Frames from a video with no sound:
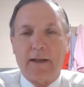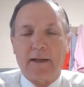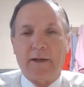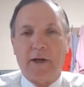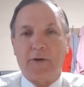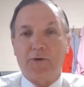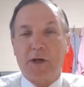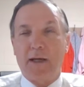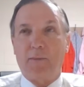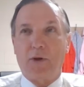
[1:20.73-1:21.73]
another
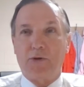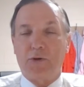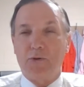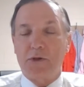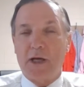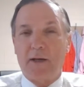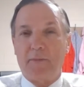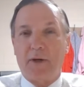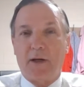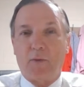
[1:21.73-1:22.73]
table or two set
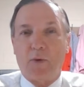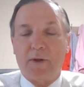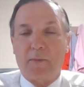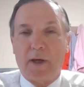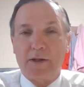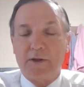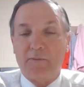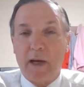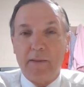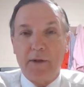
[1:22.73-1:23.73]
up there with a bunch
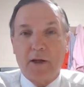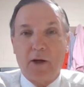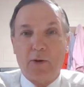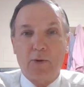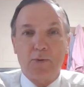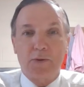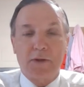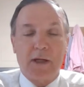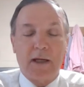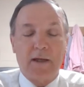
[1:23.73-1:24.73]
of baby
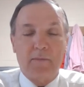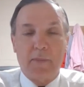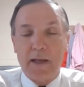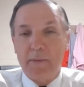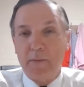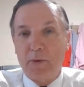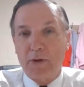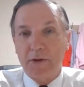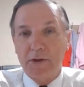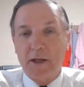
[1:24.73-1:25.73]
clothes and baby
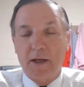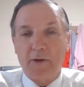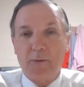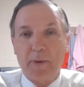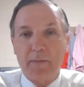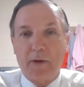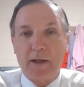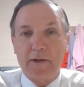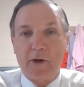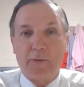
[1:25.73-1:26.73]
books that other
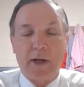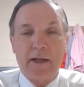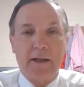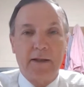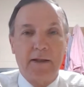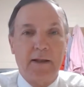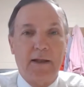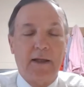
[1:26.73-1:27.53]
people had donated,